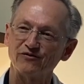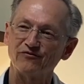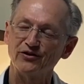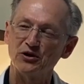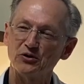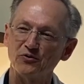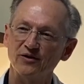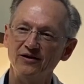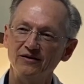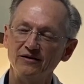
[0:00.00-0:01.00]
for you
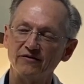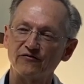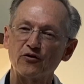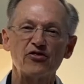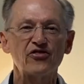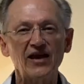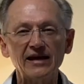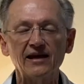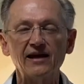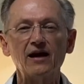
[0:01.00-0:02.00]
for
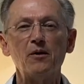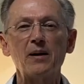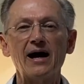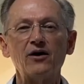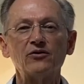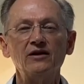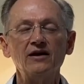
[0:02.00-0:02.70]
thinking about.